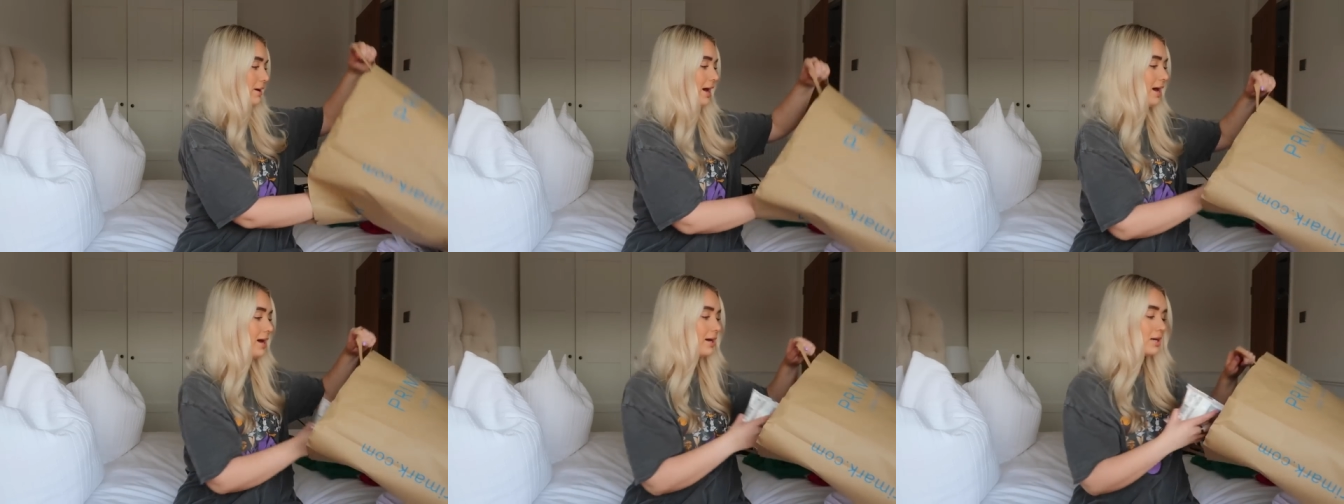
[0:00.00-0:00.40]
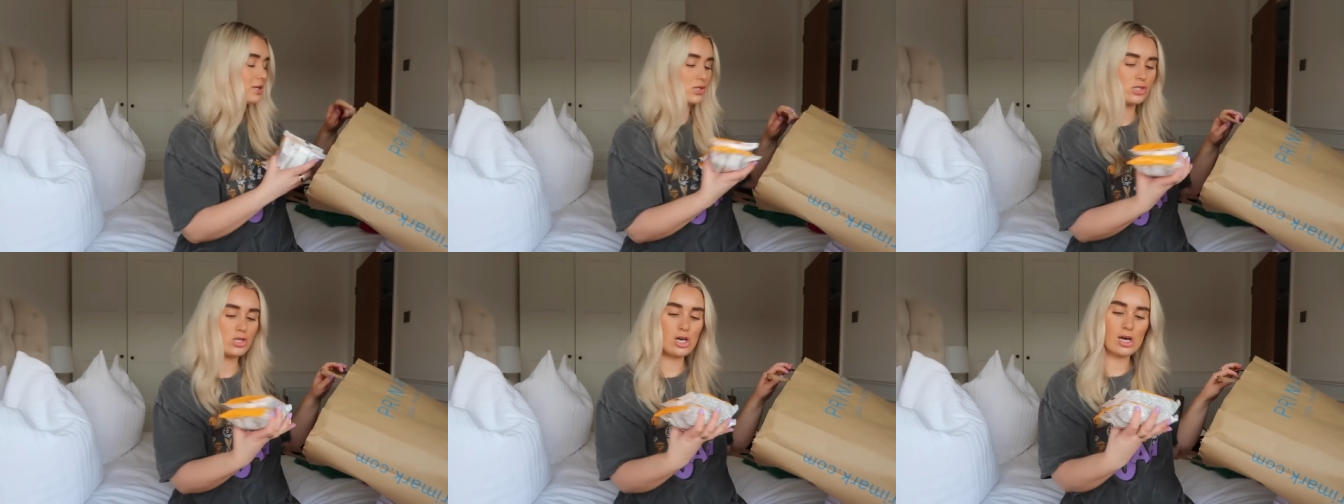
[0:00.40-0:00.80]

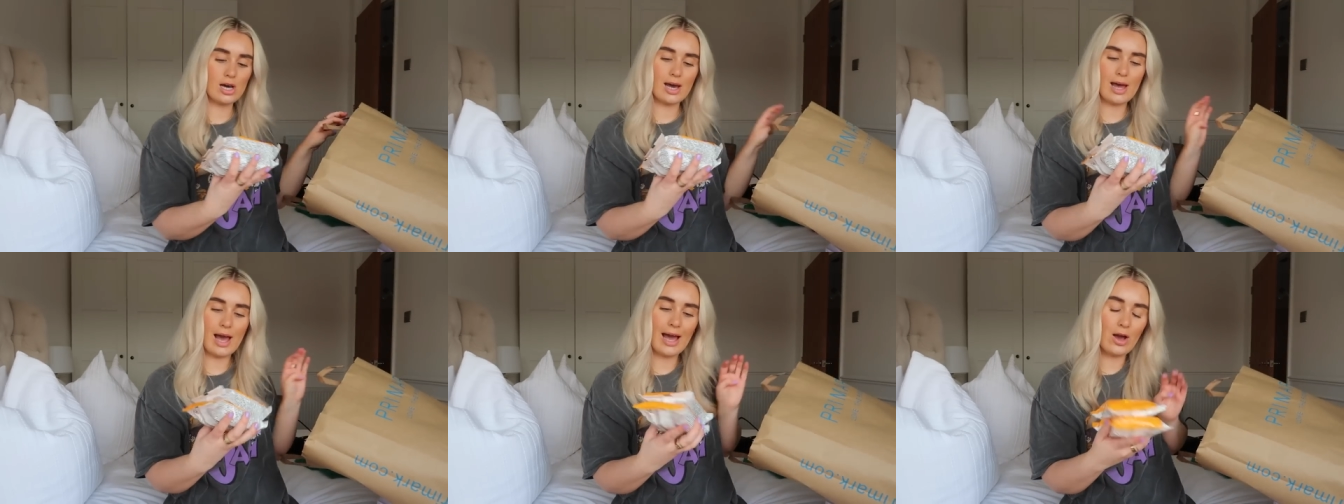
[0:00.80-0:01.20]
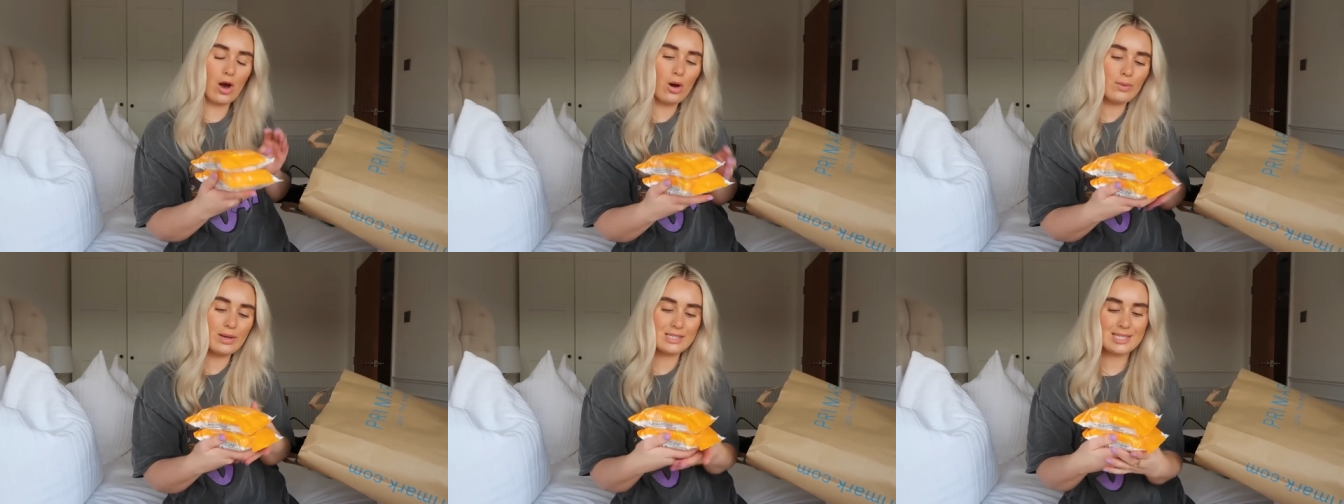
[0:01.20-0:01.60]
bag so I
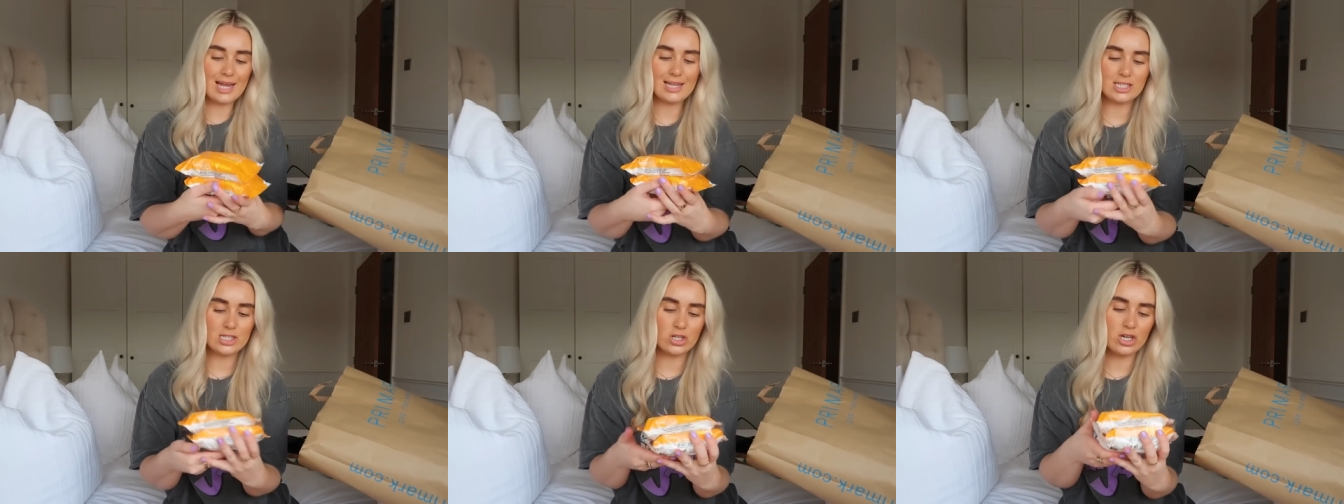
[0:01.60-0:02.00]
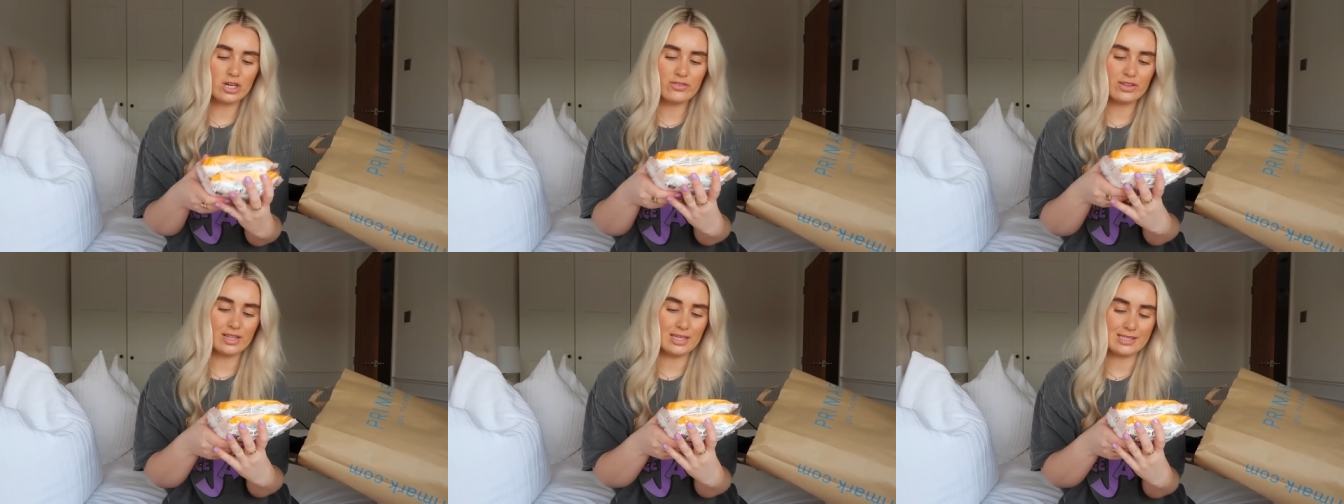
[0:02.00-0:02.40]
always tend to
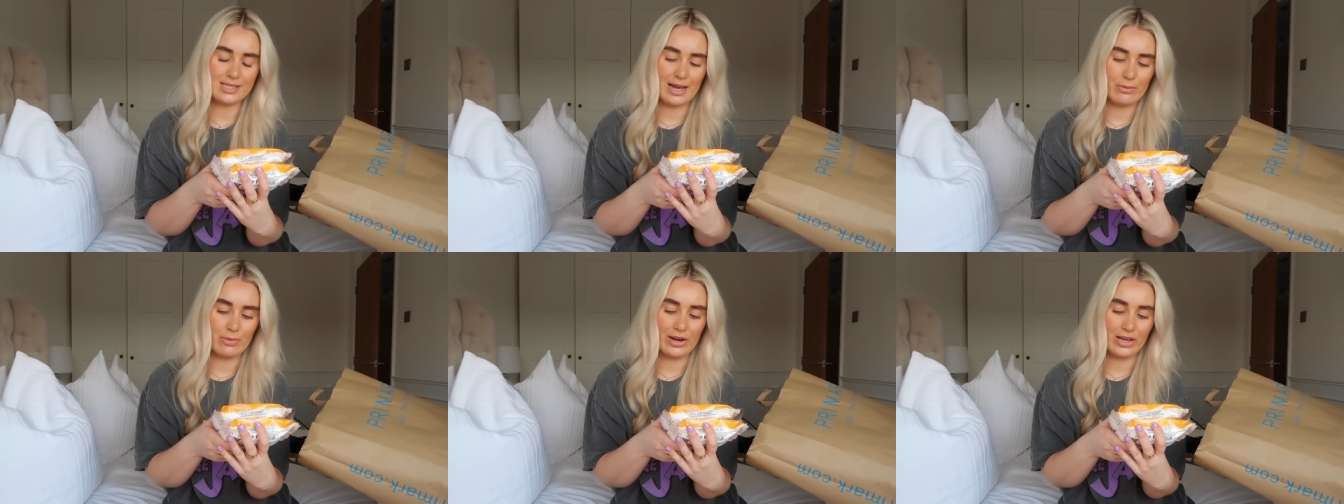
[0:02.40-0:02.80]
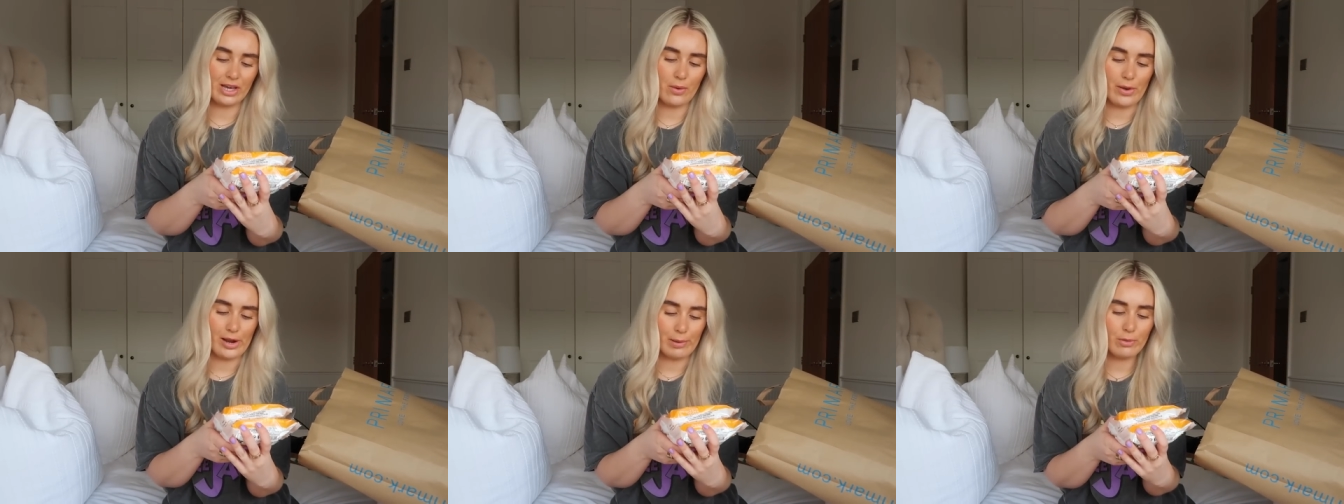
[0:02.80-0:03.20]
go for these now when I
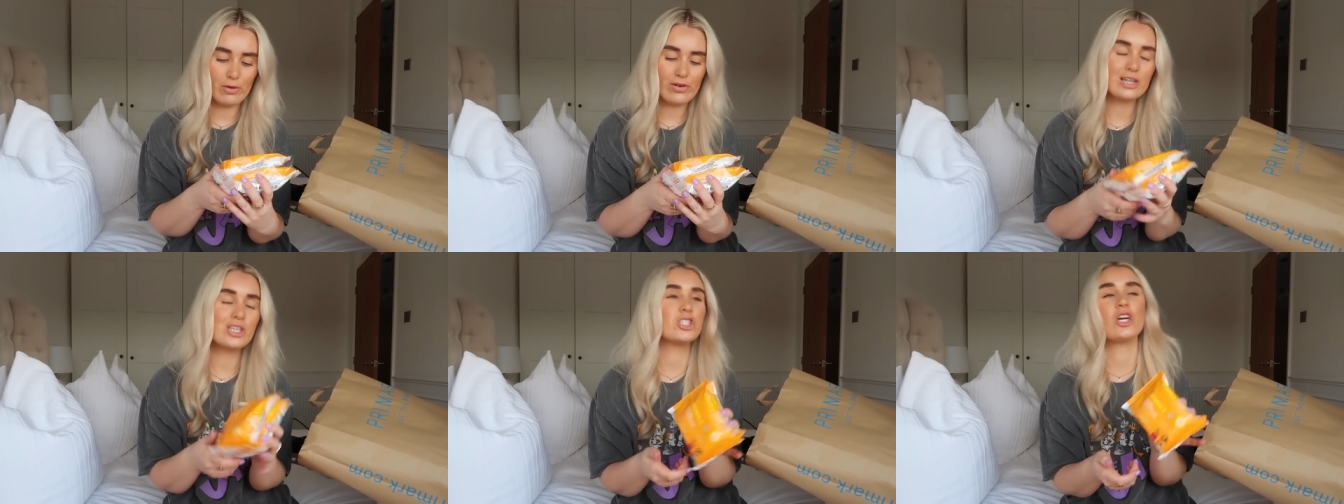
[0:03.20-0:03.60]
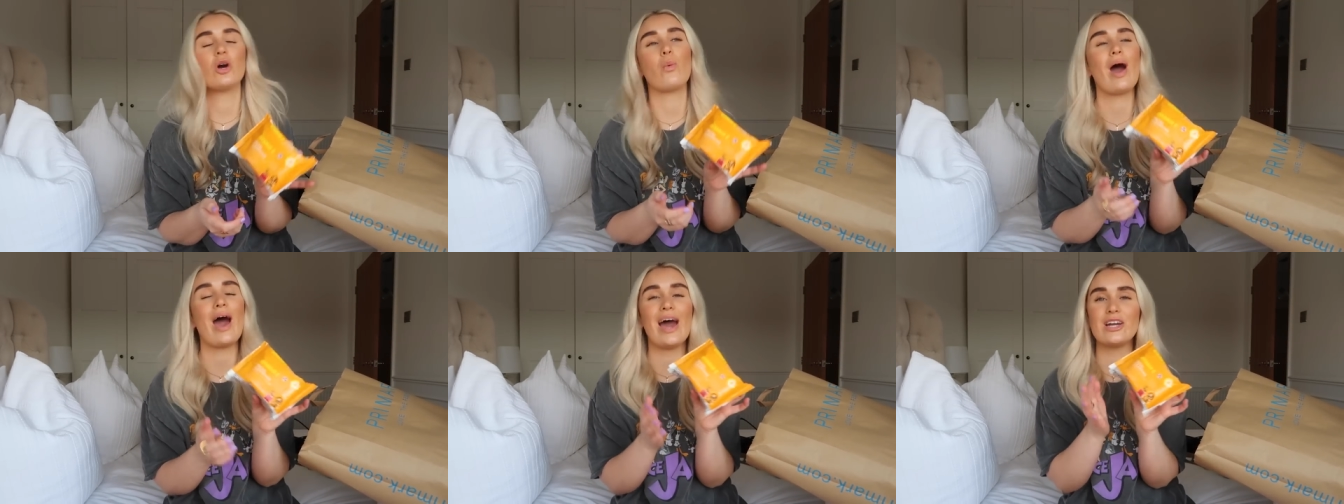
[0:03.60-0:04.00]
go in I'm not really
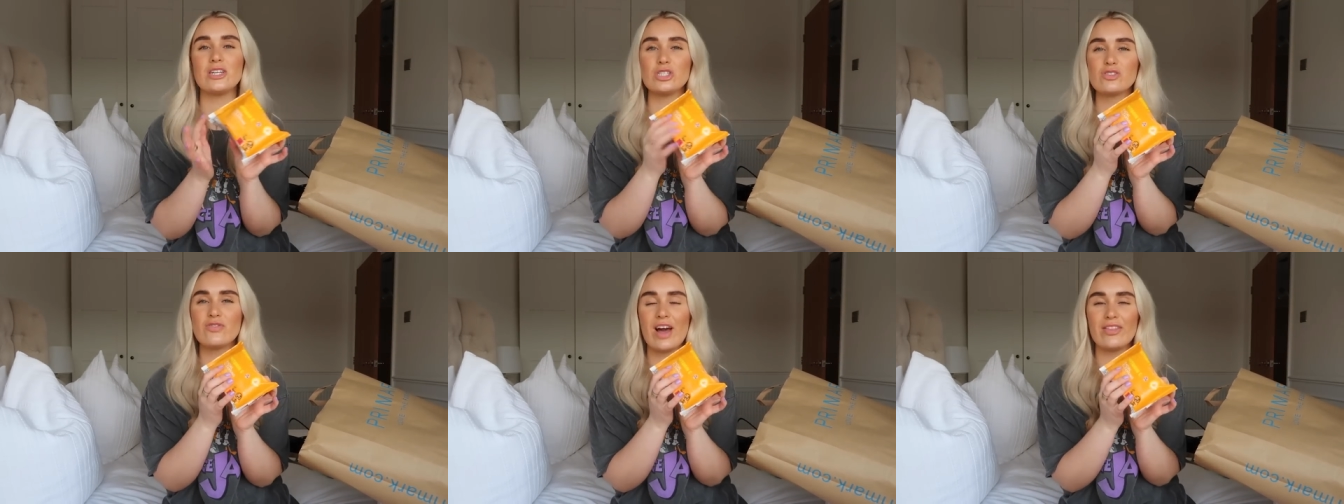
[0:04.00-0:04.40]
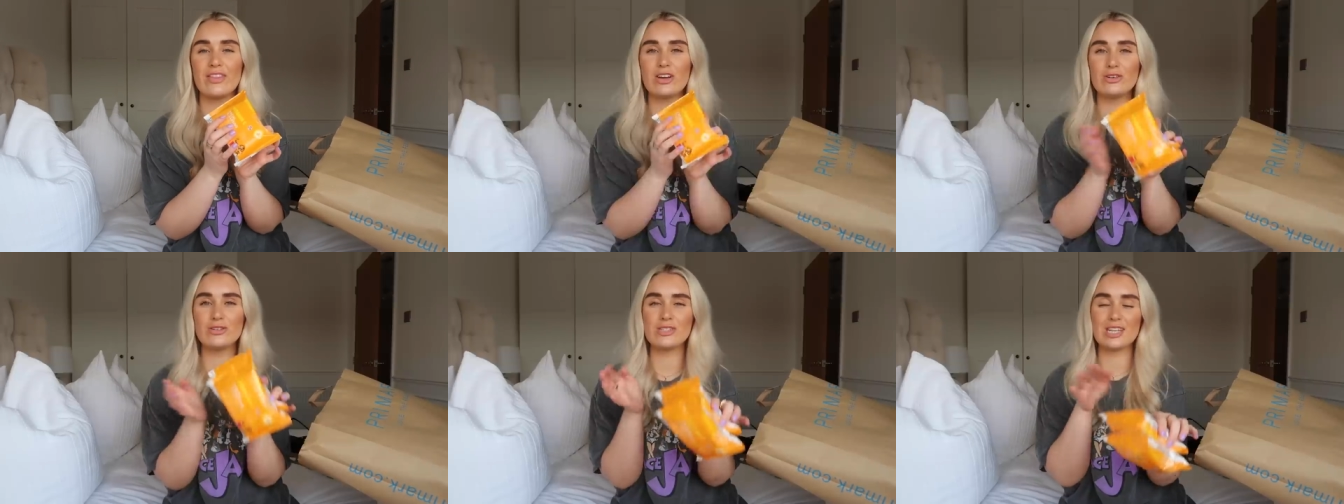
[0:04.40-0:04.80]
sure why I just find
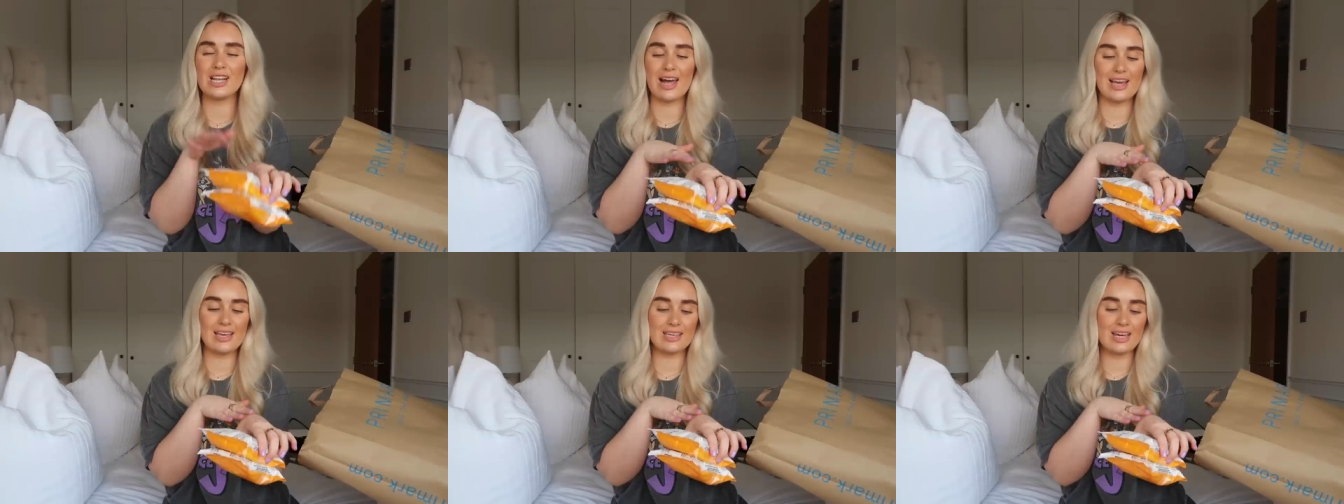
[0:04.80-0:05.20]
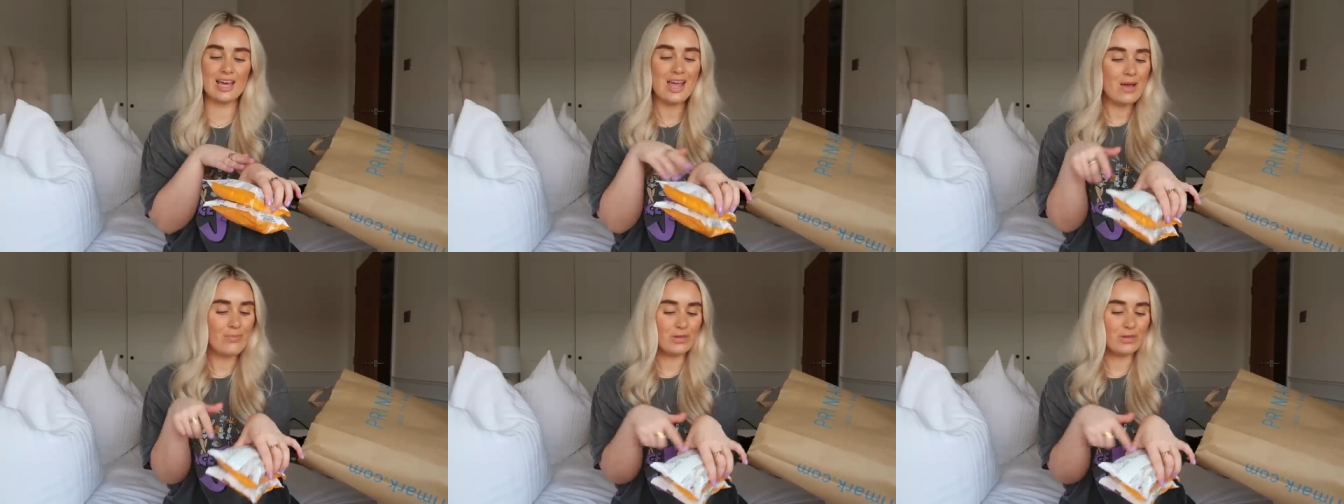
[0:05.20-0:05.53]
they're good to like